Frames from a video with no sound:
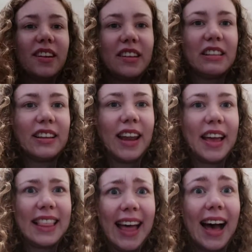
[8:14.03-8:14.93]
anything
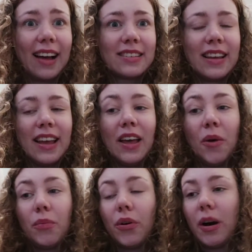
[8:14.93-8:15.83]
like that,
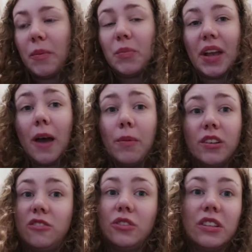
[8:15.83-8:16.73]
but I mean, we get a bit
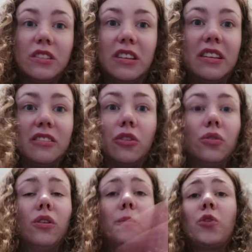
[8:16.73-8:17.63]
of snow these days and the
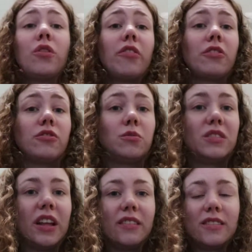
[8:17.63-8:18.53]
whole country goes to a
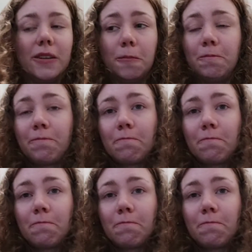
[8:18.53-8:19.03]
standstill,